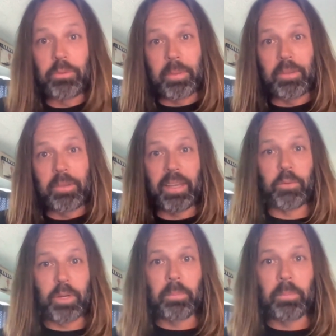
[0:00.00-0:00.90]
And I was a big
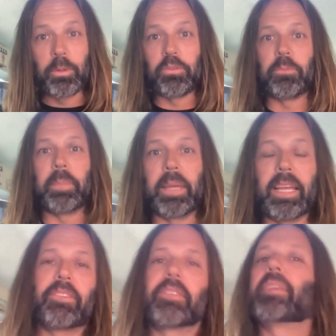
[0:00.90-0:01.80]
fan of one of the producers,
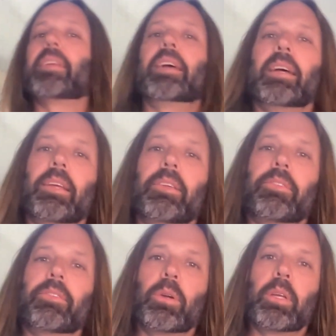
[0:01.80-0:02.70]
bands,
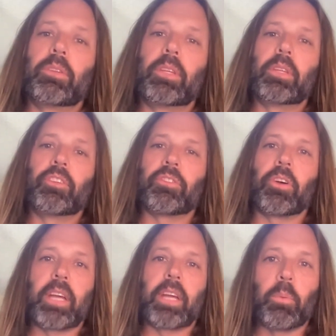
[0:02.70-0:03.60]
Uh, so it it
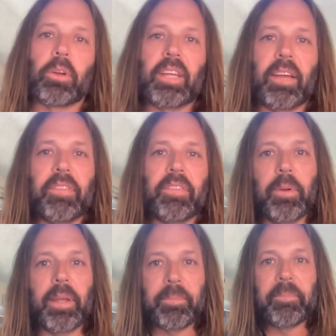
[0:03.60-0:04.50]
just all kind of worked out
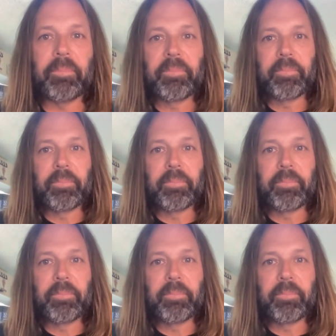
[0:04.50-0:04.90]
that way.